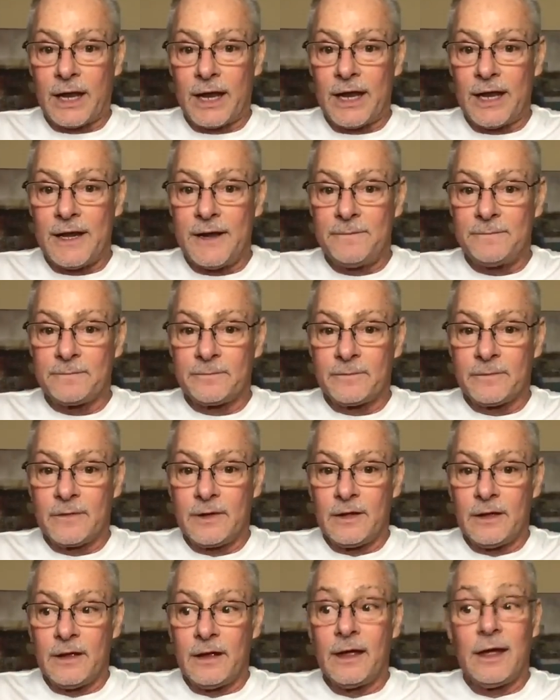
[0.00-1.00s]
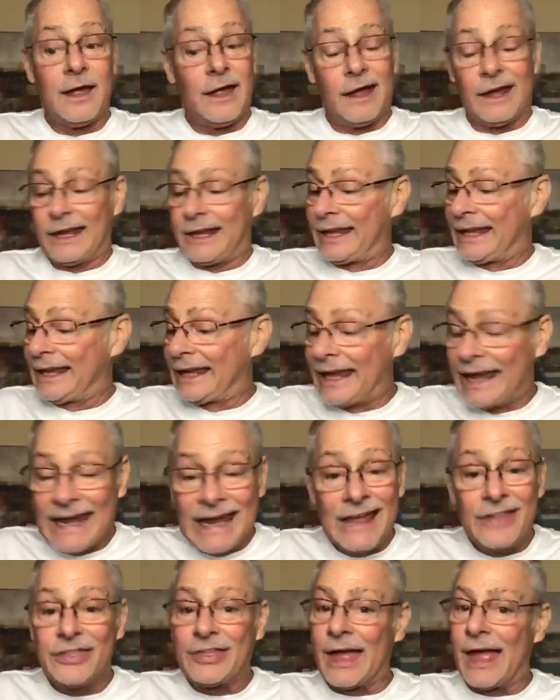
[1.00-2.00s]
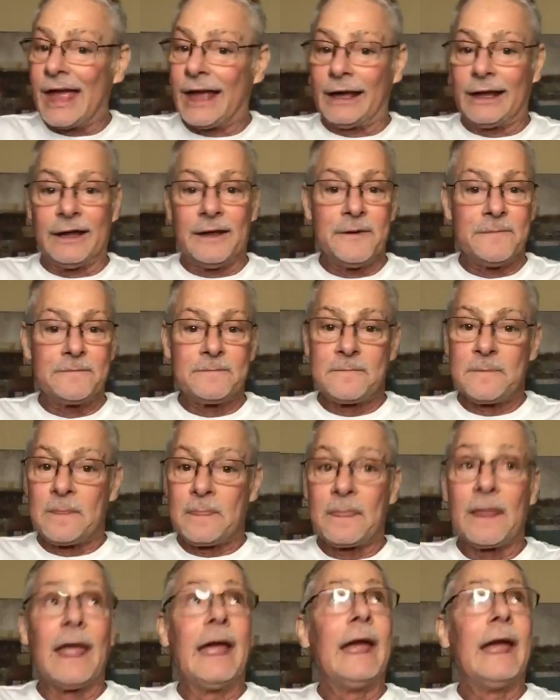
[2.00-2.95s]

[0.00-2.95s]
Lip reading: okay? Key thing,